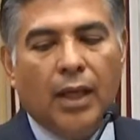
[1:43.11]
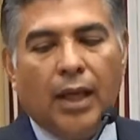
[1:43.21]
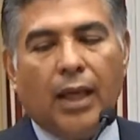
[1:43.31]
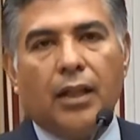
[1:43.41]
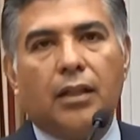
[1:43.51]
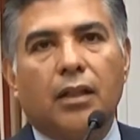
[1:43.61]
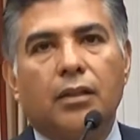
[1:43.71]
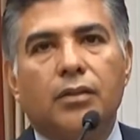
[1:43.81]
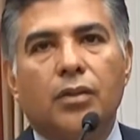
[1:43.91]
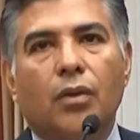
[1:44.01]

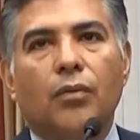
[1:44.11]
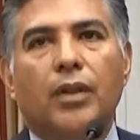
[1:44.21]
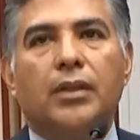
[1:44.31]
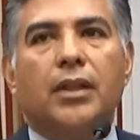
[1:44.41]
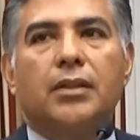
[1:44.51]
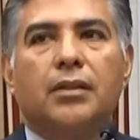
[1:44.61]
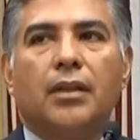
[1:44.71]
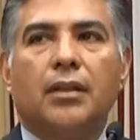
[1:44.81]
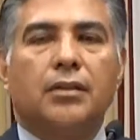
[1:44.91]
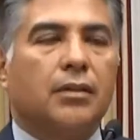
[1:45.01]
And so
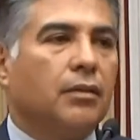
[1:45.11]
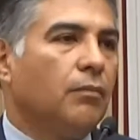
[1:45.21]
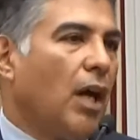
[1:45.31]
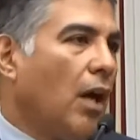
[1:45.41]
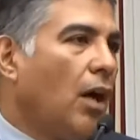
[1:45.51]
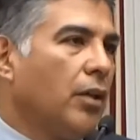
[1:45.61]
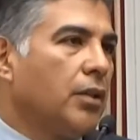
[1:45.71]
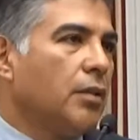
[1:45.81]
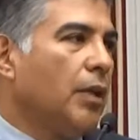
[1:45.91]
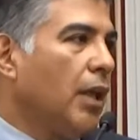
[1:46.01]
it's my honor
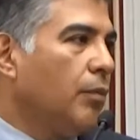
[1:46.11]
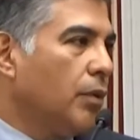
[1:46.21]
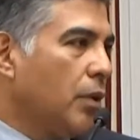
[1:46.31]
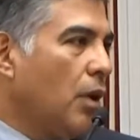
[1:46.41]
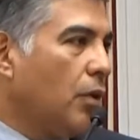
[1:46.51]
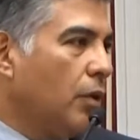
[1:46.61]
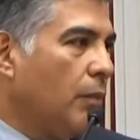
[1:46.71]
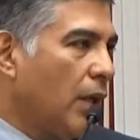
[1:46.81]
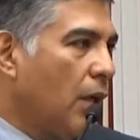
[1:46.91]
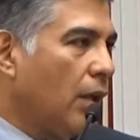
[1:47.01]
to be able to call you
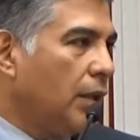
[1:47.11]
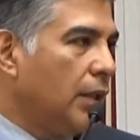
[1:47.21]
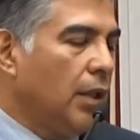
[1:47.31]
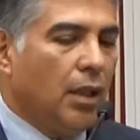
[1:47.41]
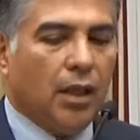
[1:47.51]
my colleague,